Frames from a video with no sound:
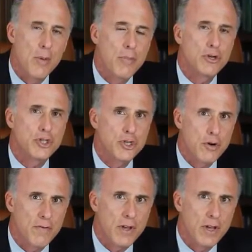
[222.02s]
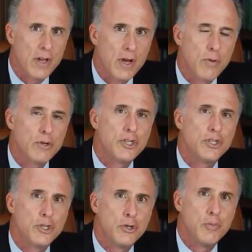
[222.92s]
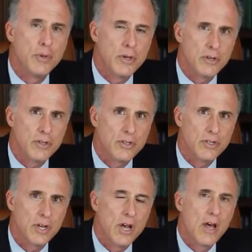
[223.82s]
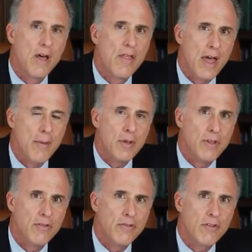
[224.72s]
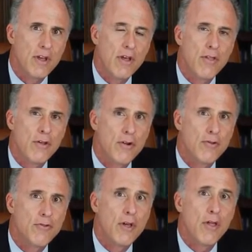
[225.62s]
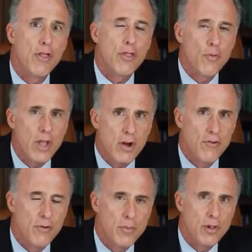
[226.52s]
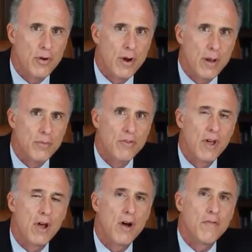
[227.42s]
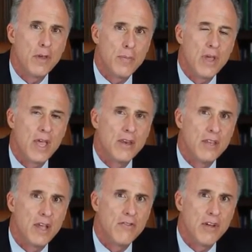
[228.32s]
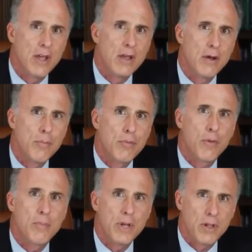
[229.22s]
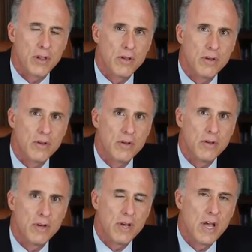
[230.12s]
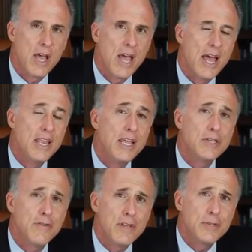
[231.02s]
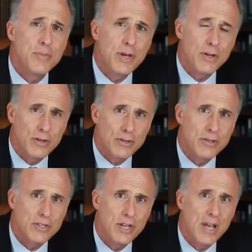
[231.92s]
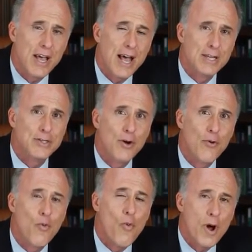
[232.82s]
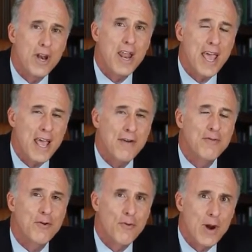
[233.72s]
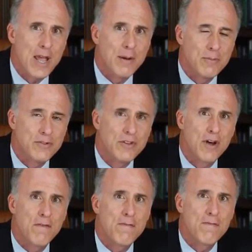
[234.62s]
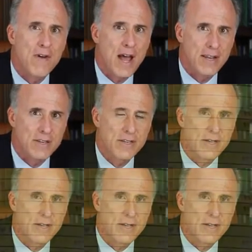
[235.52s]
per serving, which is 2 pills. That means there's 300 milligrams of EPA and DHA per pill. And each of these pills has 1.5 grams of fat.